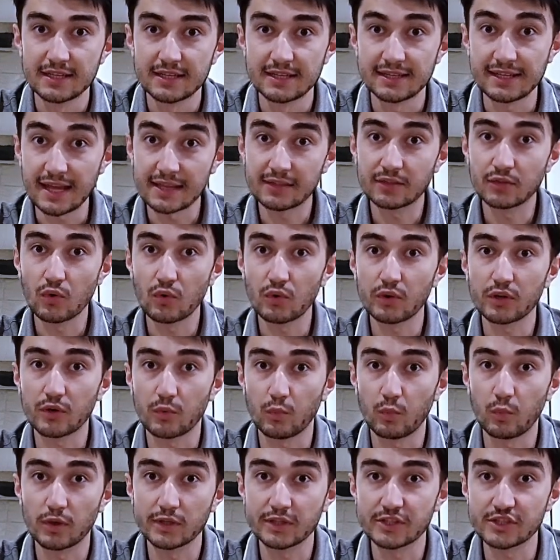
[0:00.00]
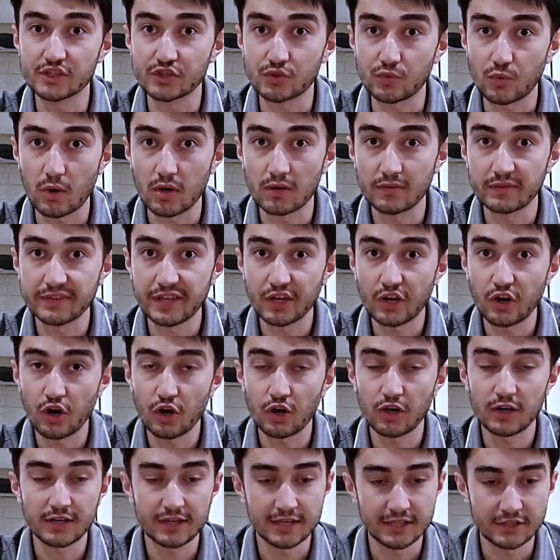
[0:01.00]
not knowing what is wrong with the
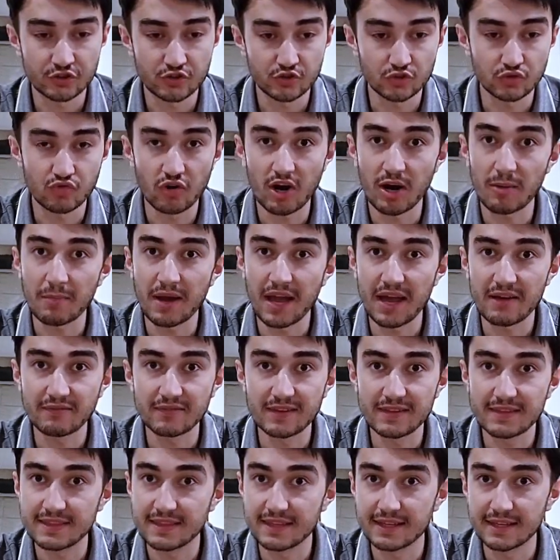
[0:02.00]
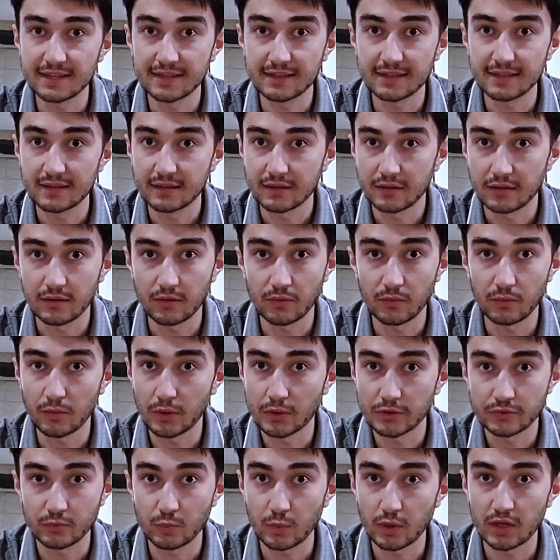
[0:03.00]
car, and to drop everything
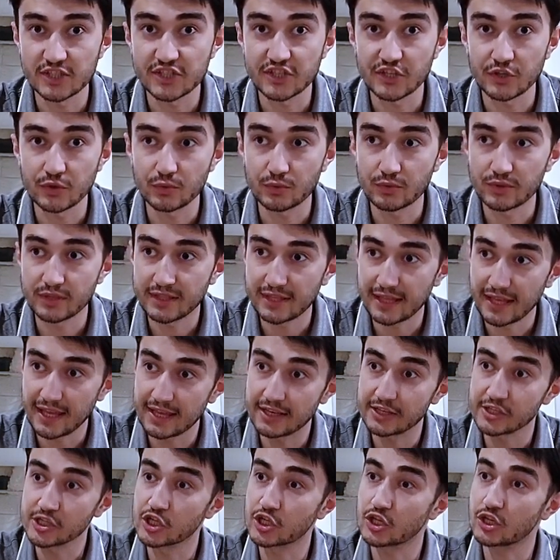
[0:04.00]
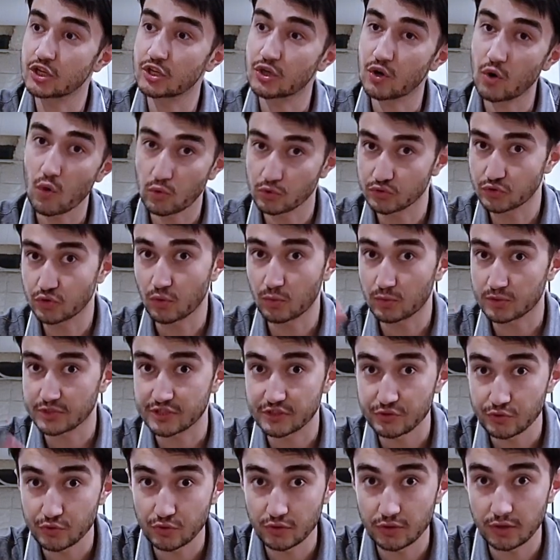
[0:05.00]
what we are doing and go towards
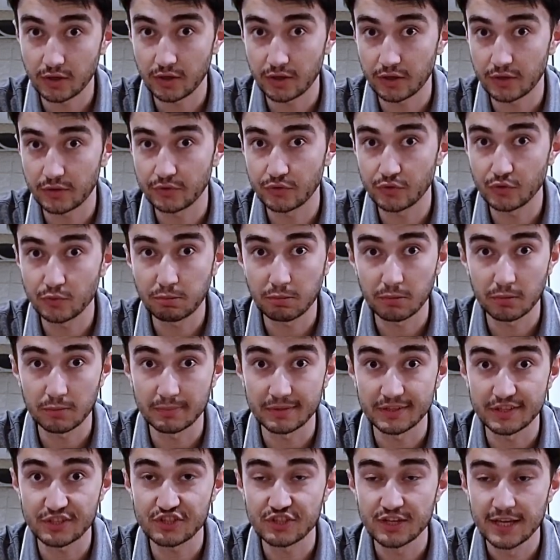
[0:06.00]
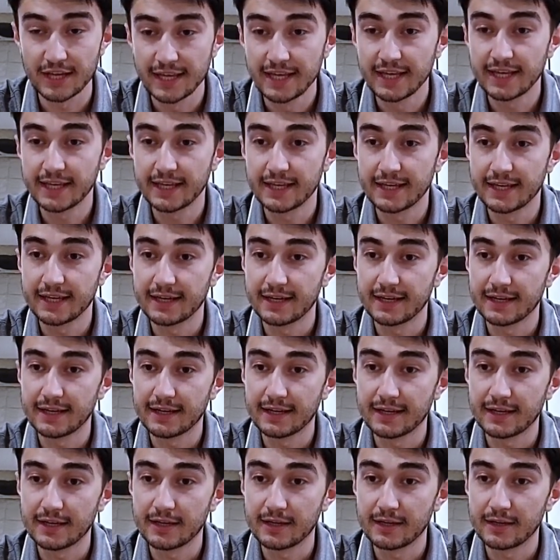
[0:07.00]
Newport Beach.
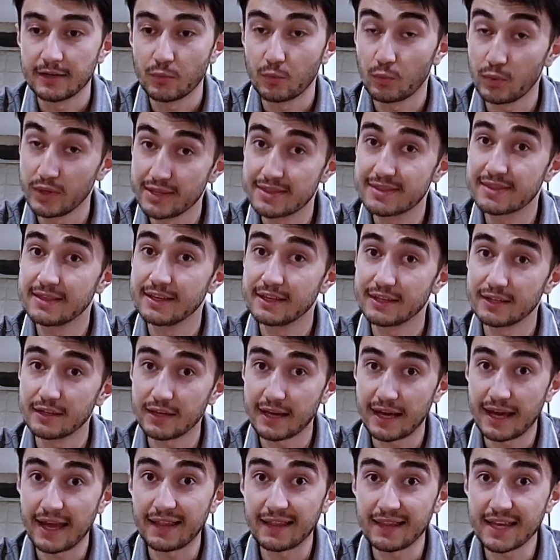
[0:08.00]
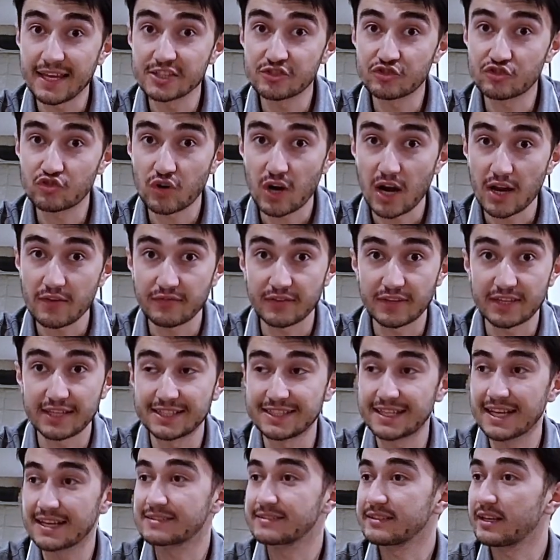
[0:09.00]
With LA's traffic,
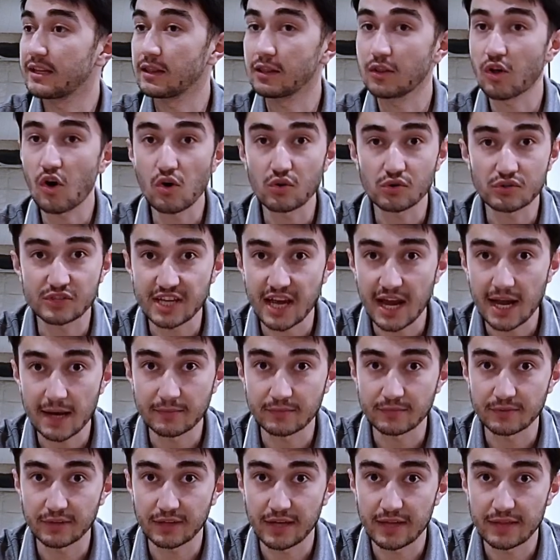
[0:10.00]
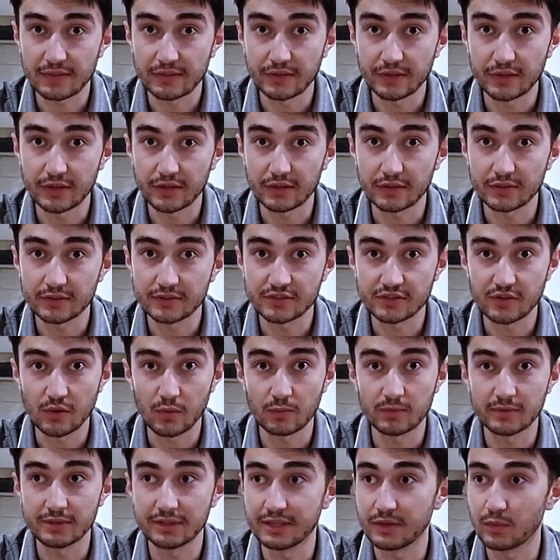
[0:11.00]
it takes a long time to get there. So
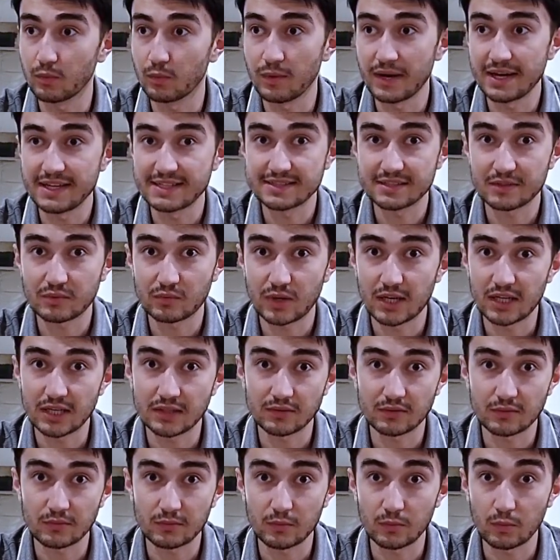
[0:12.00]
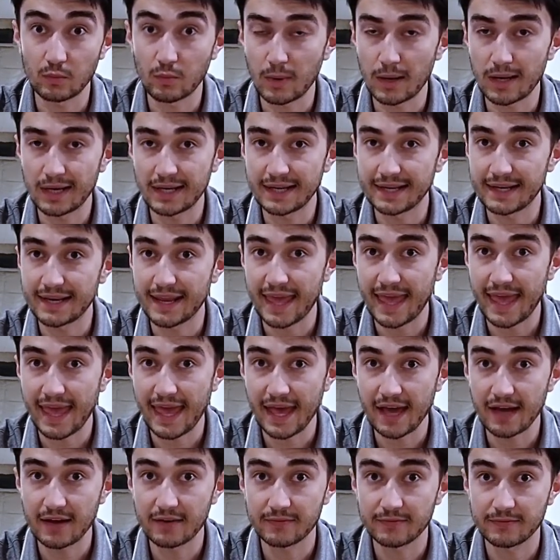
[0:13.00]
we waste around
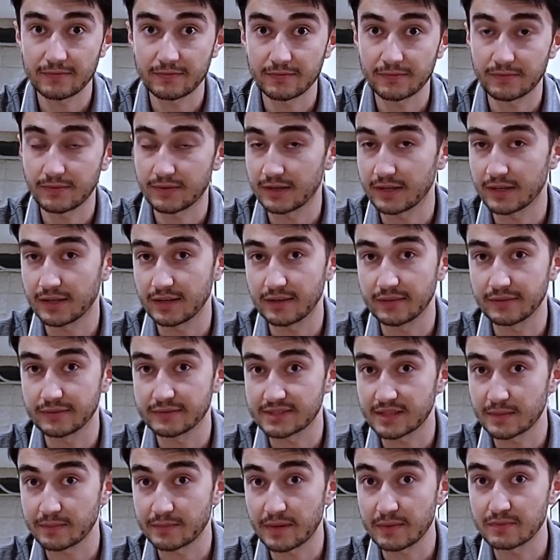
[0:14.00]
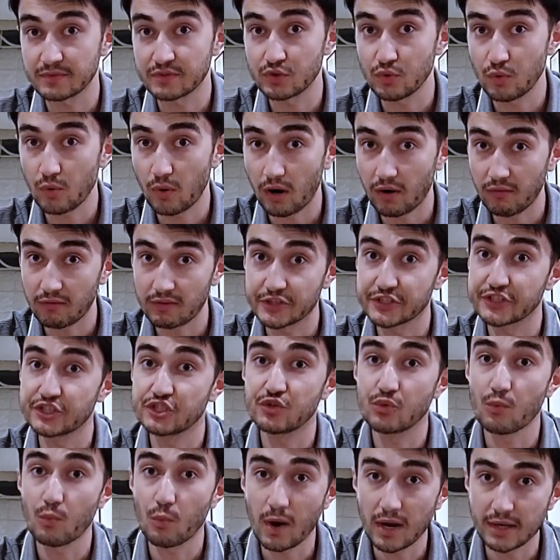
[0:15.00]
1.5, sometimes 2 hours
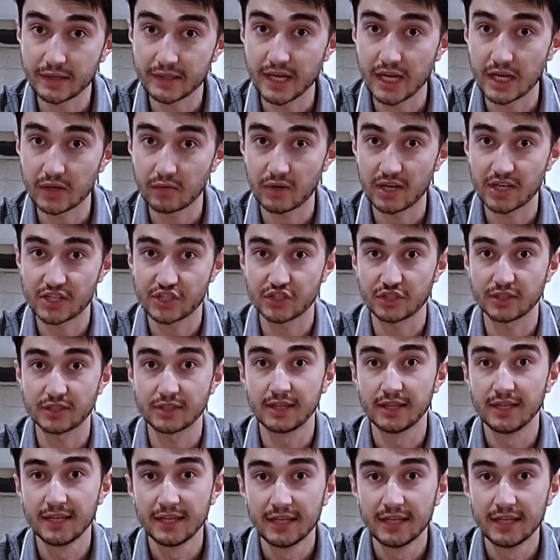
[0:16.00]
to one direction